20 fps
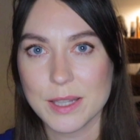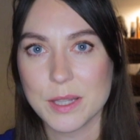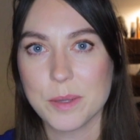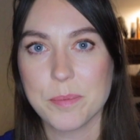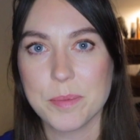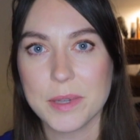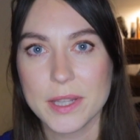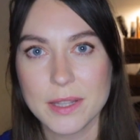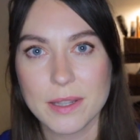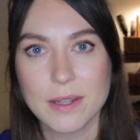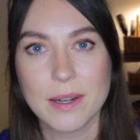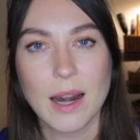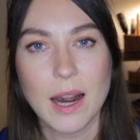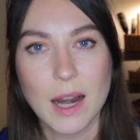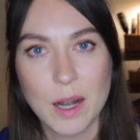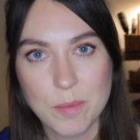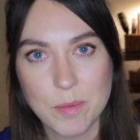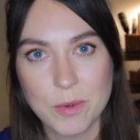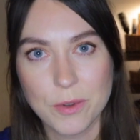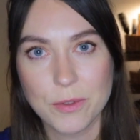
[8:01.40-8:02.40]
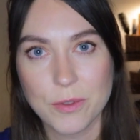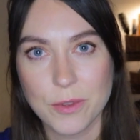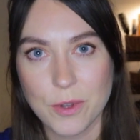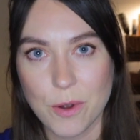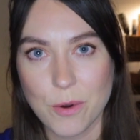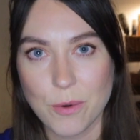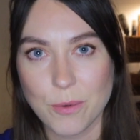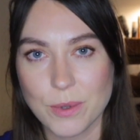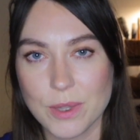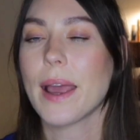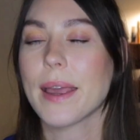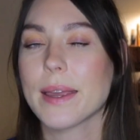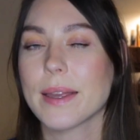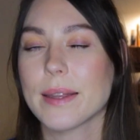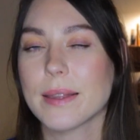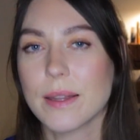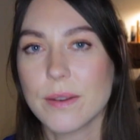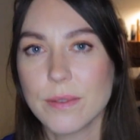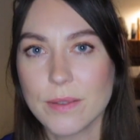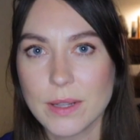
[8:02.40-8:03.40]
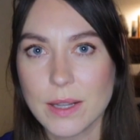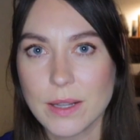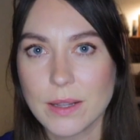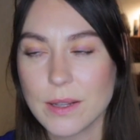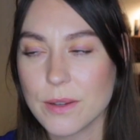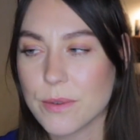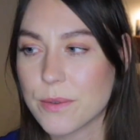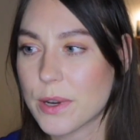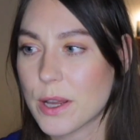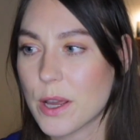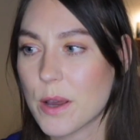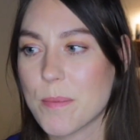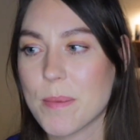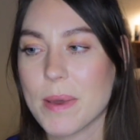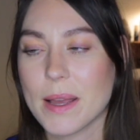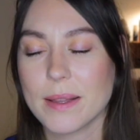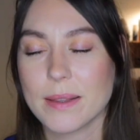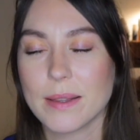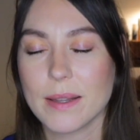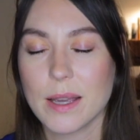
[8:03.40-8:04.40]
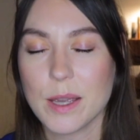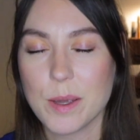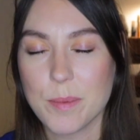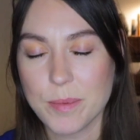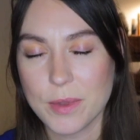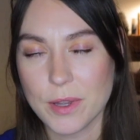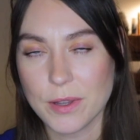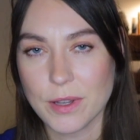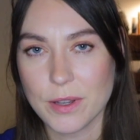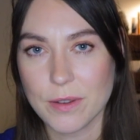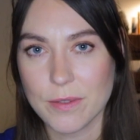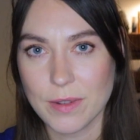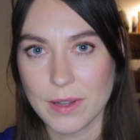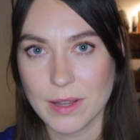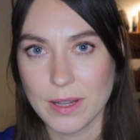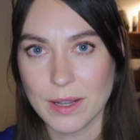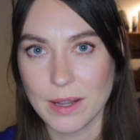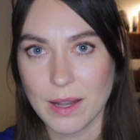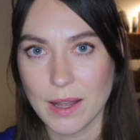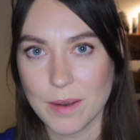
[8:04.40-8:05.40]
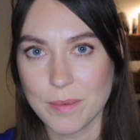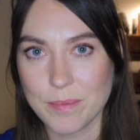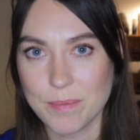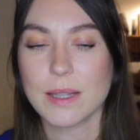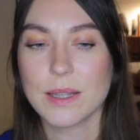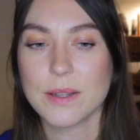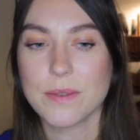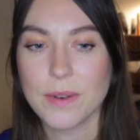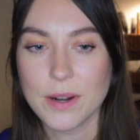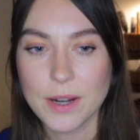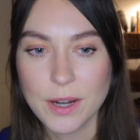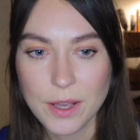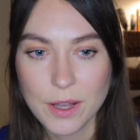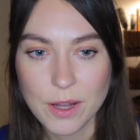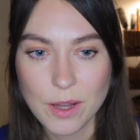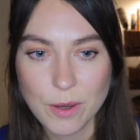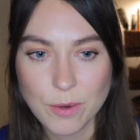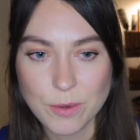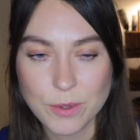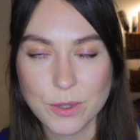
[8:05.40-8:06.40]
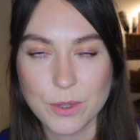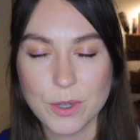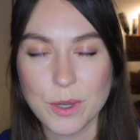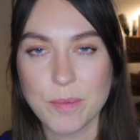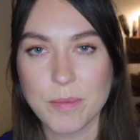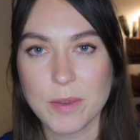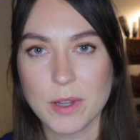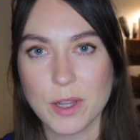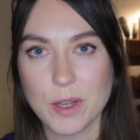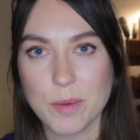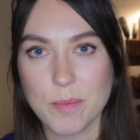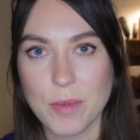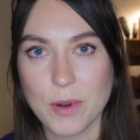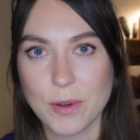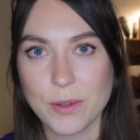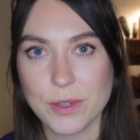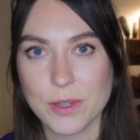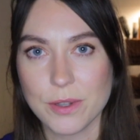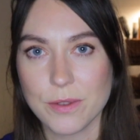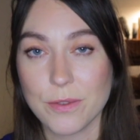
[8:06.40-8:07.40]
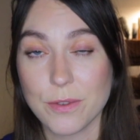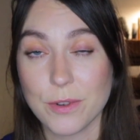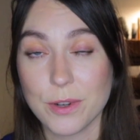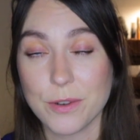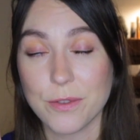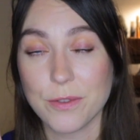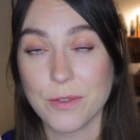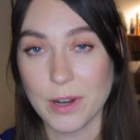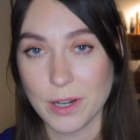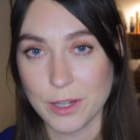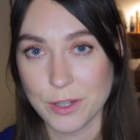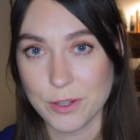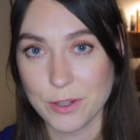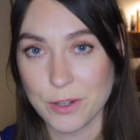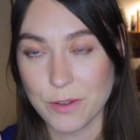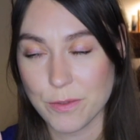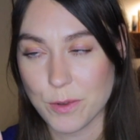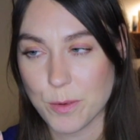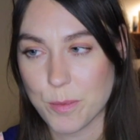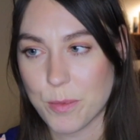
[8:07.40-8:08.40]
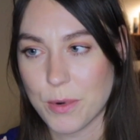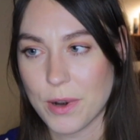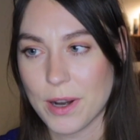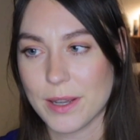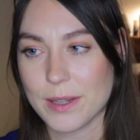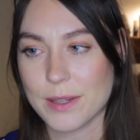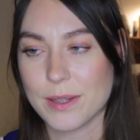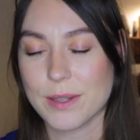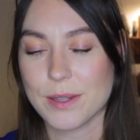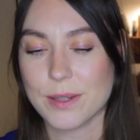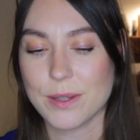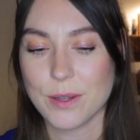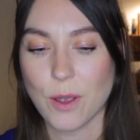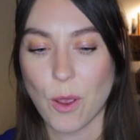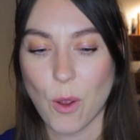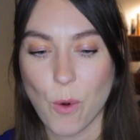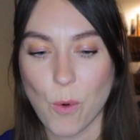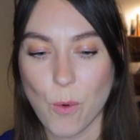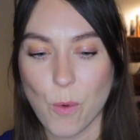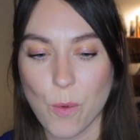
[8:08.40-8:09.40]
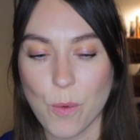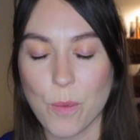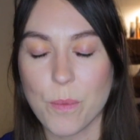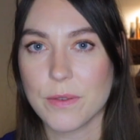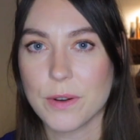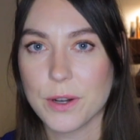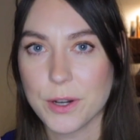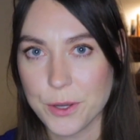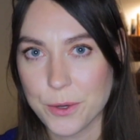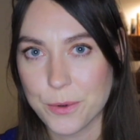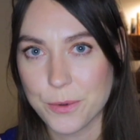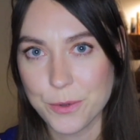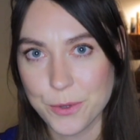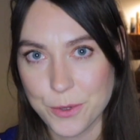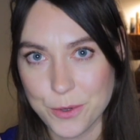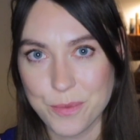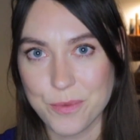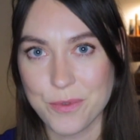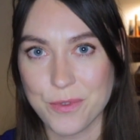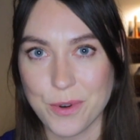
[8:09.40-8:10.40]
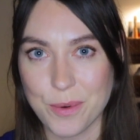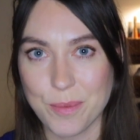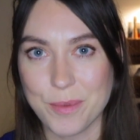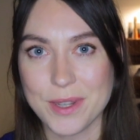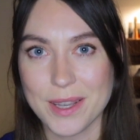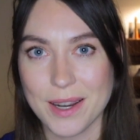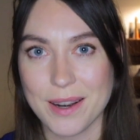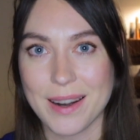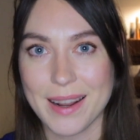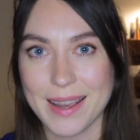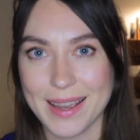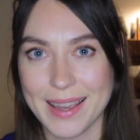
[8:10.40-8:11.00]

this bitter almond note, I can definitely recommend Hypnotic Vanilla. It's very close to Hypnotic Poison for a fraction of the price, so a very good dupe from Zara